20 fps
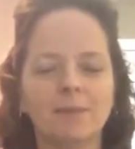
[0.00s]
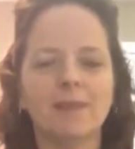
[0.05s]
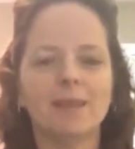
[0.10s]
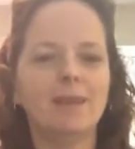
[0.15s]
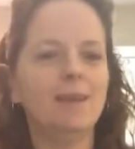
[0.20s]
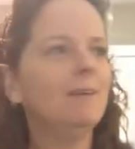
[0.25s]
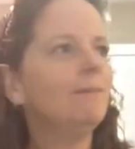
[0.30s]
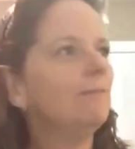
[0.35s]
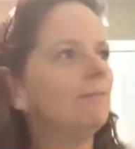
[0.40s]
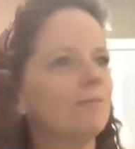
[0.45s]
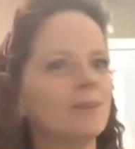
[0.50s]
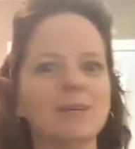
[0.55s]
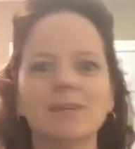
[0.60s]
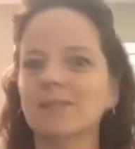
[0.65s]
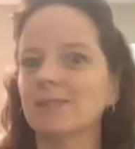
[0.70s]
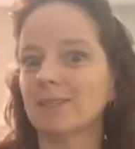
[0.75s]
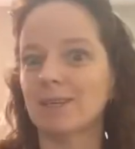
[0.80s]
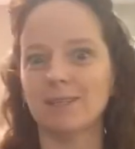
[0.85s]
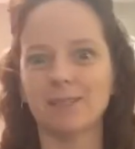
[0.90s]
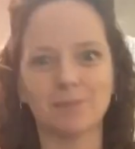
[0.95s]
he
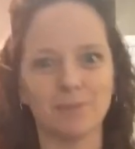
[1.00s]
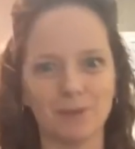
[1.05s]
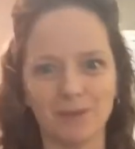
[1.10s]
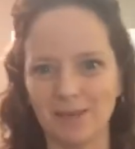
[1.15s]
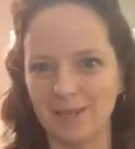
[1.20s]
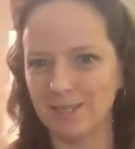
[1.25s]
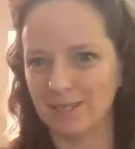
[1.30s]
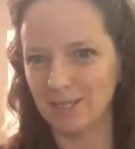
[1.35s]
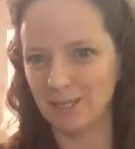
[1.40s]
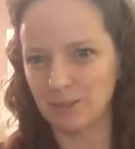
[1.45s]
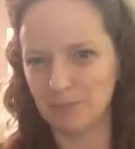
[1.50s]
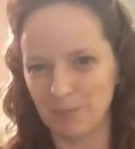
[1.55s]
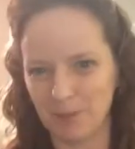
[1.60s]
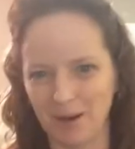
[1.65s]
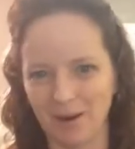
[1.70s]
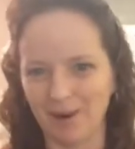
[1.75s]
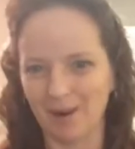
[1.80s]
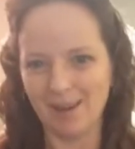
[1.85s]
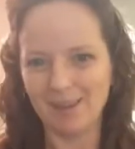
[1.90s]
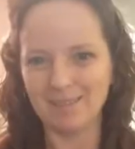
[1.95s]
fills us with his
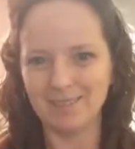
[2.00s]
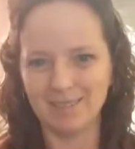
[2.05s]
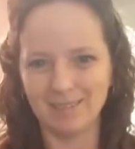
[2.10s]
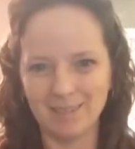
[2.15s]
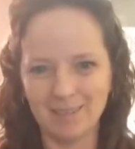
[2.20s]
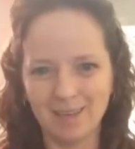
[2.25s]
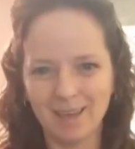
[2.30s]
spirit.